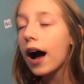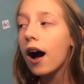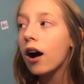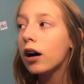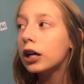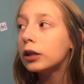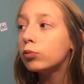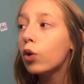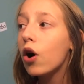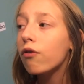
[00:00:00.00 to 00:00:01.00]

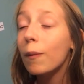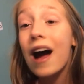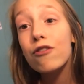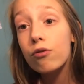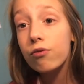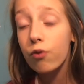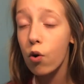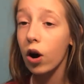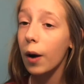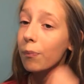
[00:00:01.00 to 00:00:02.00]
Well, for my iPhone
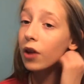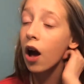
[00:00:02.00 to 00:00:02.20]
4,